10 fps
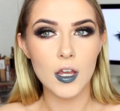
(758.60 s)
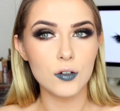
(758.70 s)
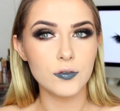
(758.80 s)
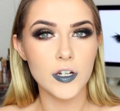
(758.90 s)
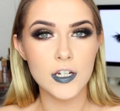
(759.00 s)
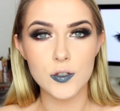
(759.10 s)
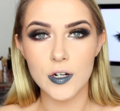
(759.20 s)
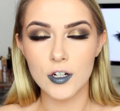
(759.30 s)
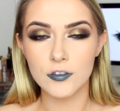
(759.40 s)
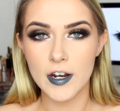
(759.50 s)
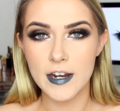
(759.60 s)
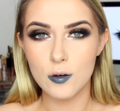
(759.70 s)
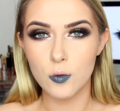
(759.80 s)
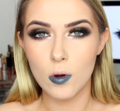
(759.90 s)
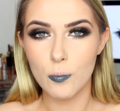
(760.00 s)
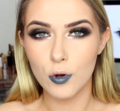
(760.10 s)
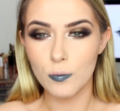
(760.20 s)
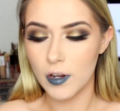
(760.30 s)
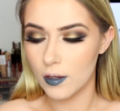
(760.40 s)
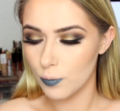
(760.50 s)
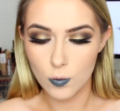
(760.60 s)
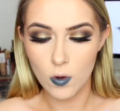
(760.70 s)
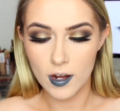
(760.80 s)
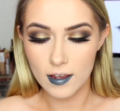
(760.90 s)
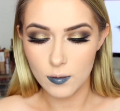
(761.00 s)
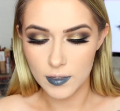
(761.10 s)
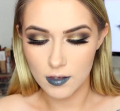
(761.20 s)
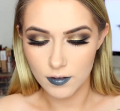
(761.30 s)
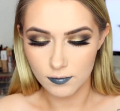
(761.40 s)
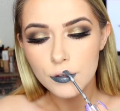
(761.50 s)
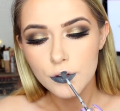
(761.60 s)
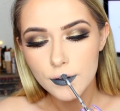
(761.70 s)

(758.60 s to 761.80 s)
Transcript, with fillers: How funny do I look right now with one bottom lip, with one lip even.